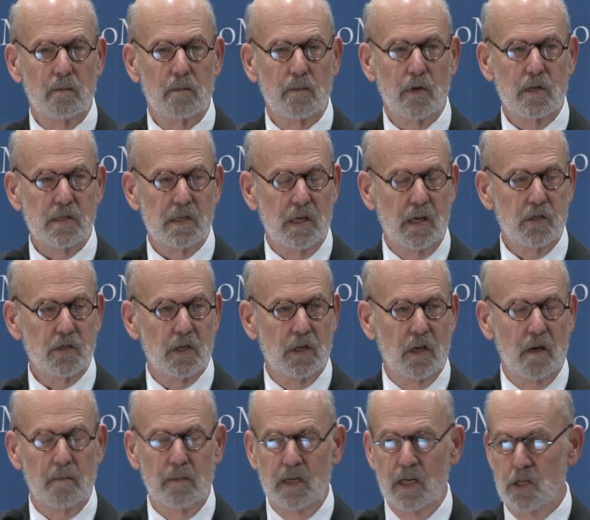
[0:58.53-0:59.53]
presidential
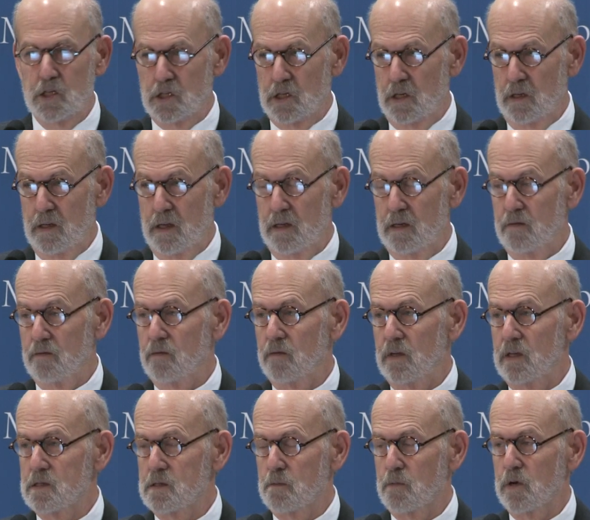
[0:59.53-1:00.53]
nomination and then
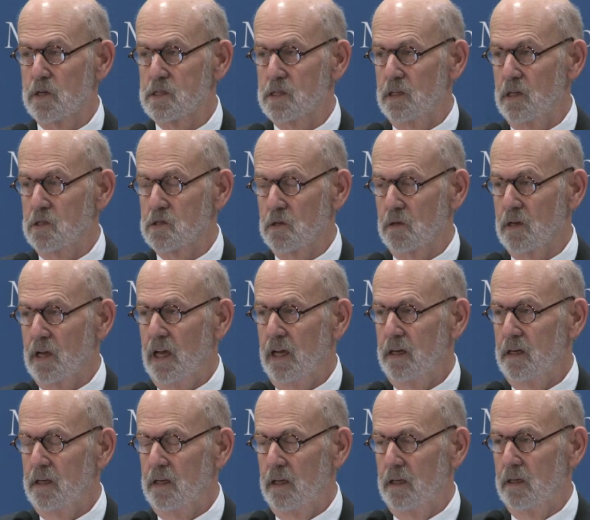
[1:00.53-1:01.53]
as the presidential
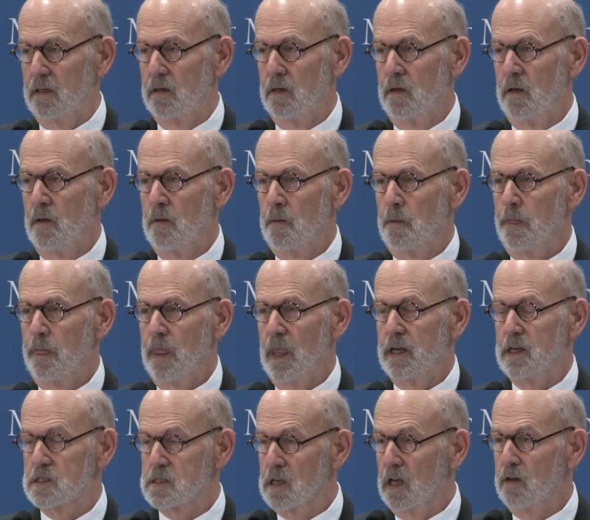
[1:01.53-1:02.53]
candidate,
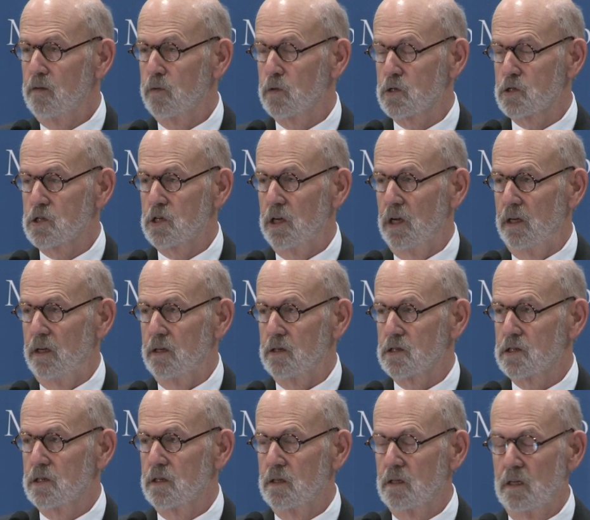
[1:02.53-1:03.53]
and his life was
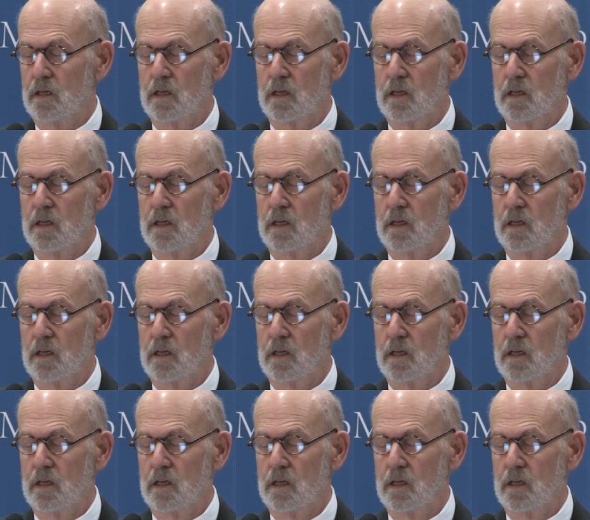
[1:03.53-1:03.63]
changed.